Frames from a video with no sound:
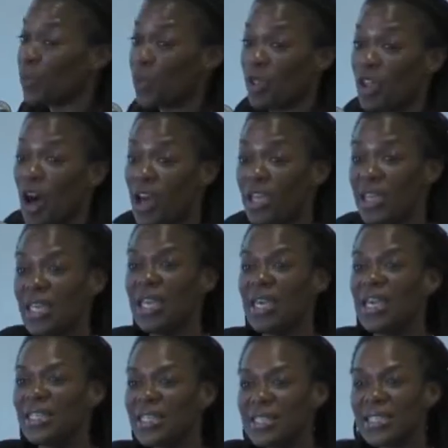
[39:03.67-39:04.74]
of belonging
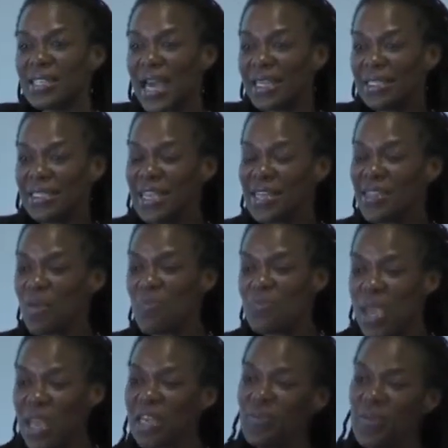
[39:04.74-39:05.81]
this idea that
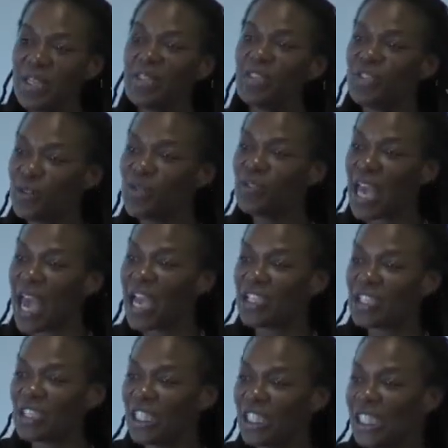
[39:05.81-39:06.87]
many many students
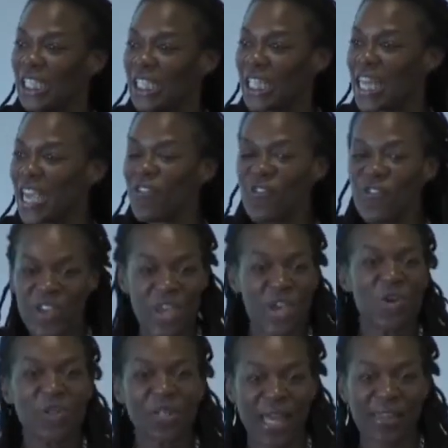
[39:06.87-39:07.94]
actually they
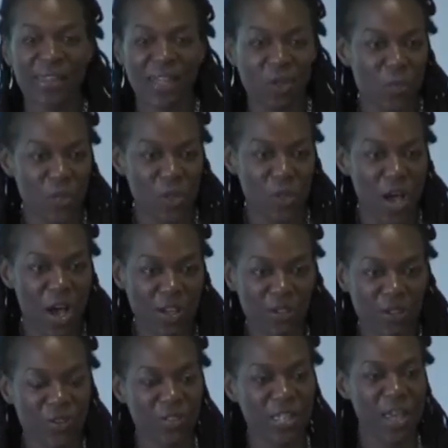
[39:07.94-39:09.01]
feel like they don't belong
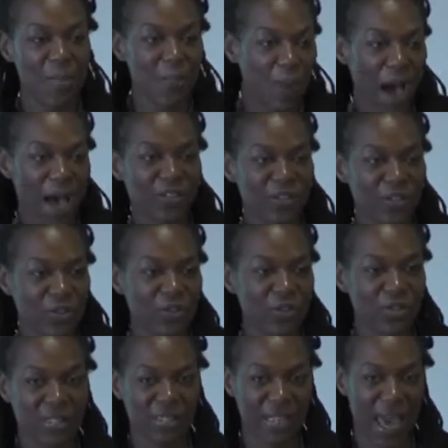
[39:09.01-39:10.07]
so there's the imposter
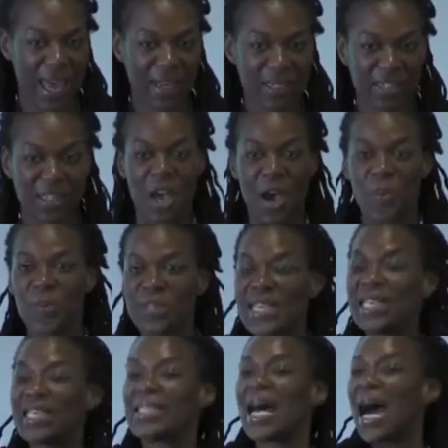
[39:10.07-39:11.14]
status but
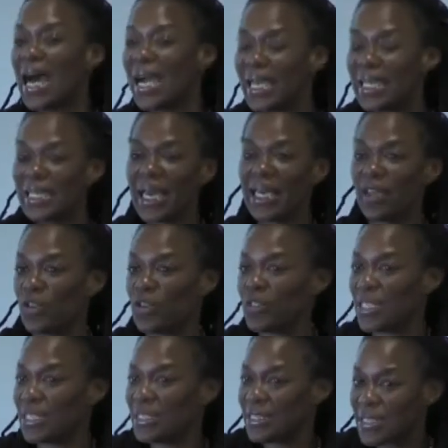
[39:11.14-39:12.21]
then it's highlighted or
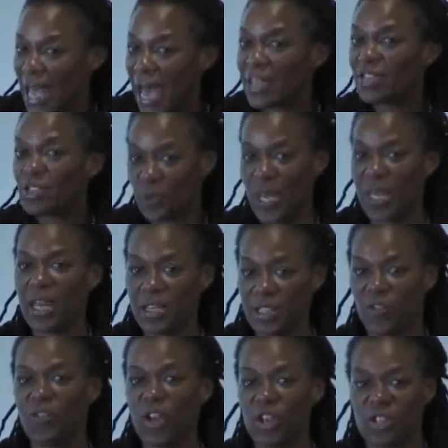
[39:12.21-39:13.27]
it's exacerbated
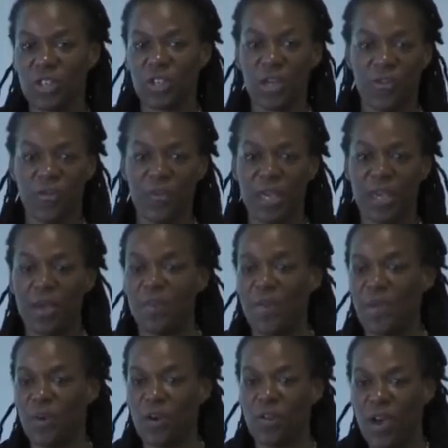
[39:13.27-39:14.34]
as a function of being a
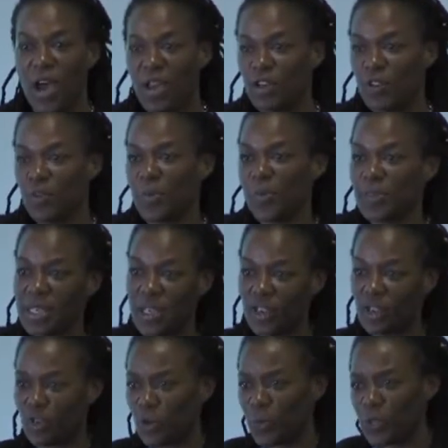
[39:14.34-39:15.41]
member of an
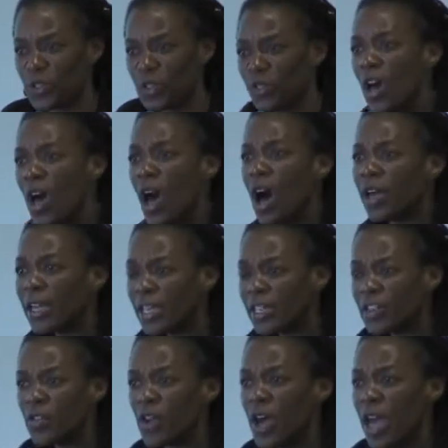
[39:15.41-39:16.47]
underrepresented group it's sort of
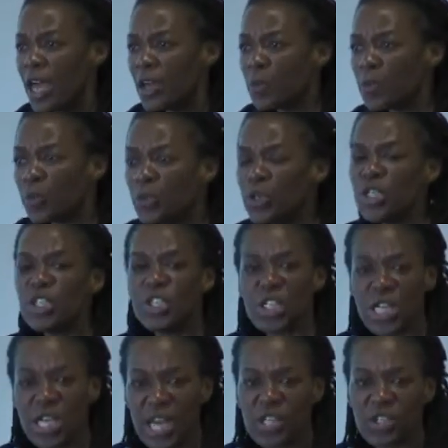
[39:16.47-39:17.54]
kind of an
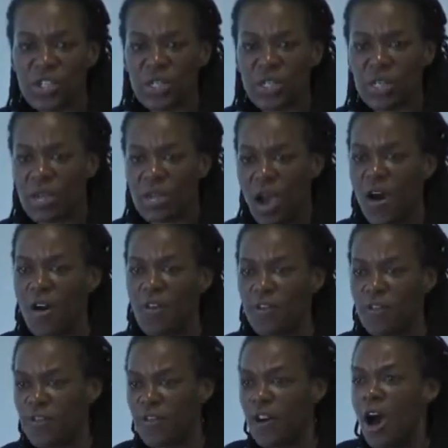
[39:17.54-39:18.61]
appreciation
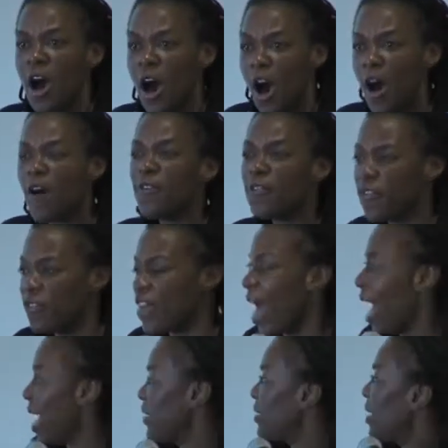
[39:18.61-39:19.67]
of of
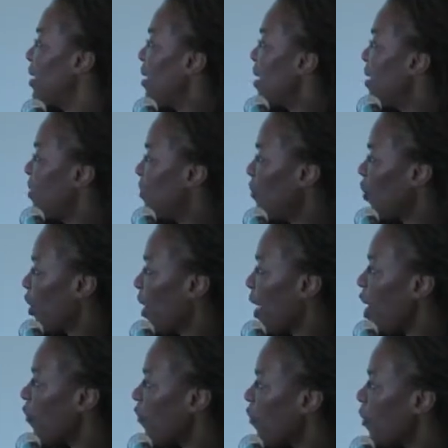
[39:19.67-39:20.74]
that uh, is very
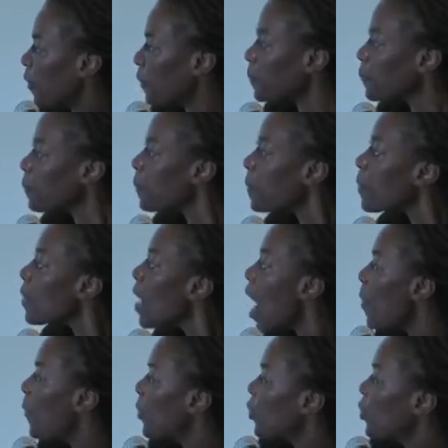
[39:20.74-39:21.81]
helpful
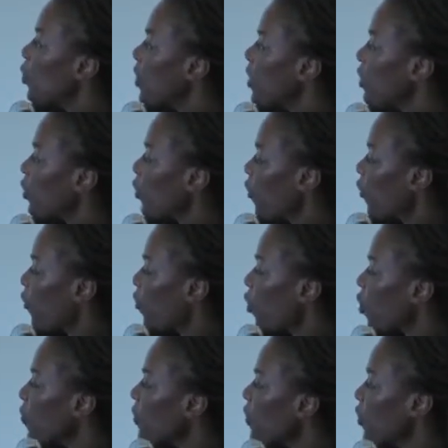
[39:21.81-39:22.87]
opportunities to
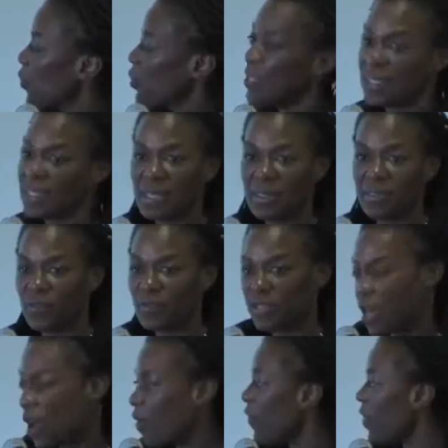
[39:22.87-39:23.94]
affirm students' sense of
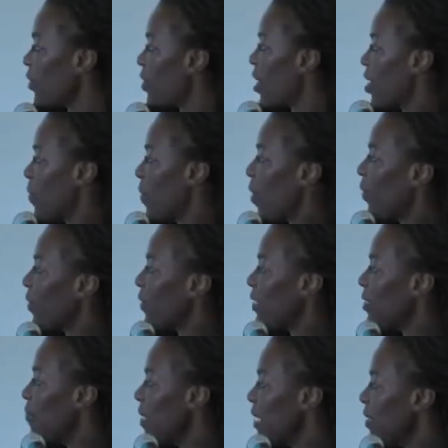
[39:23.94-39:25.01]
self. I'll talk about what
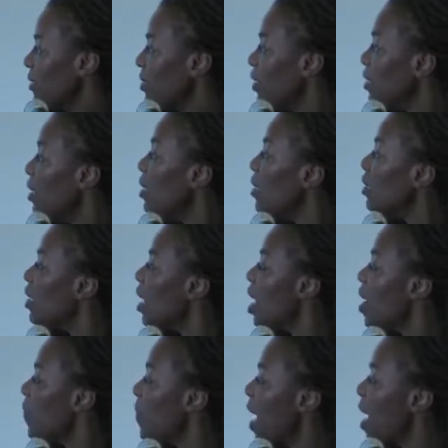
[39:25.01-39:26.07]
this means.
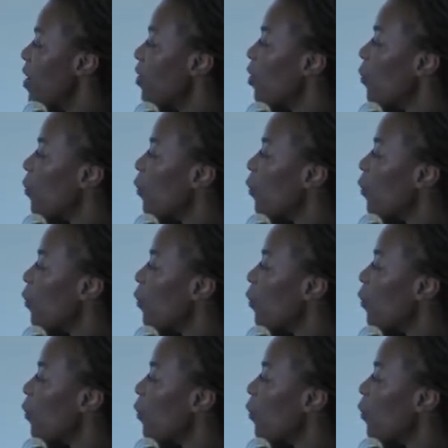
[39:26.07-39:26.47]
Um, and the